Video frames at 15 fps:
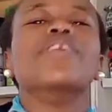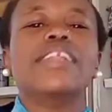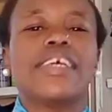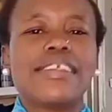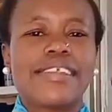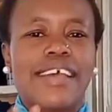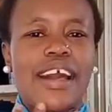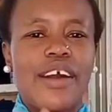with
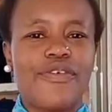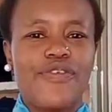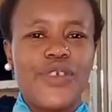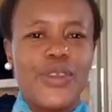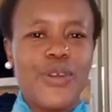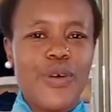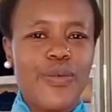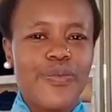a scarf,
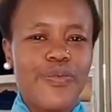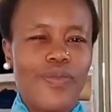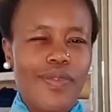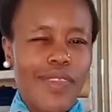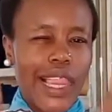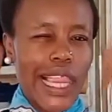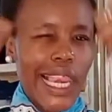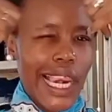you know,
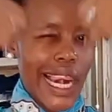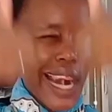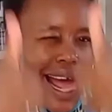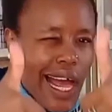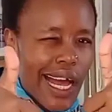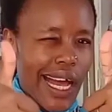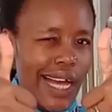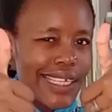
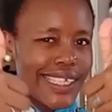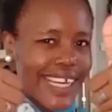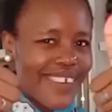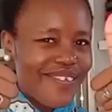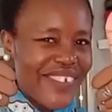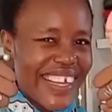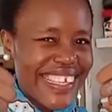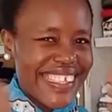
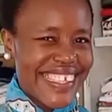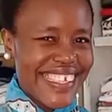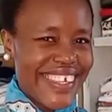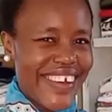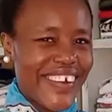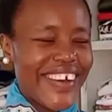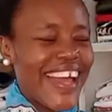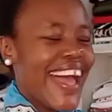checkmate, you
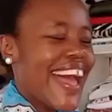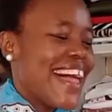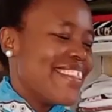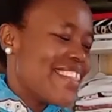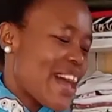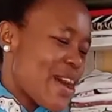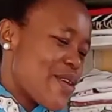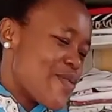know.
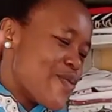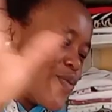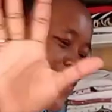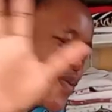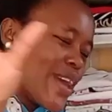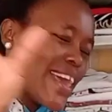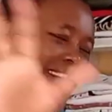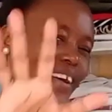And
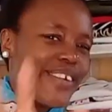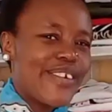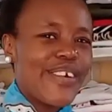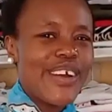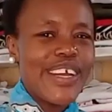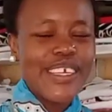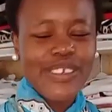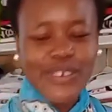then we are
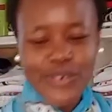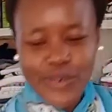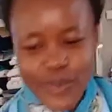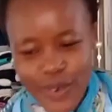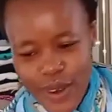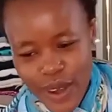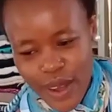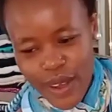going
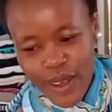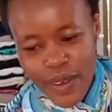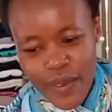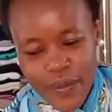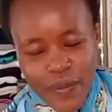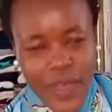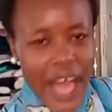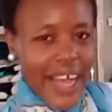to
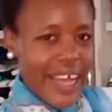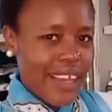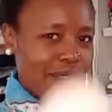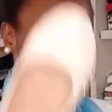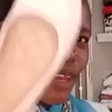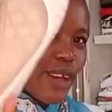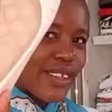kind of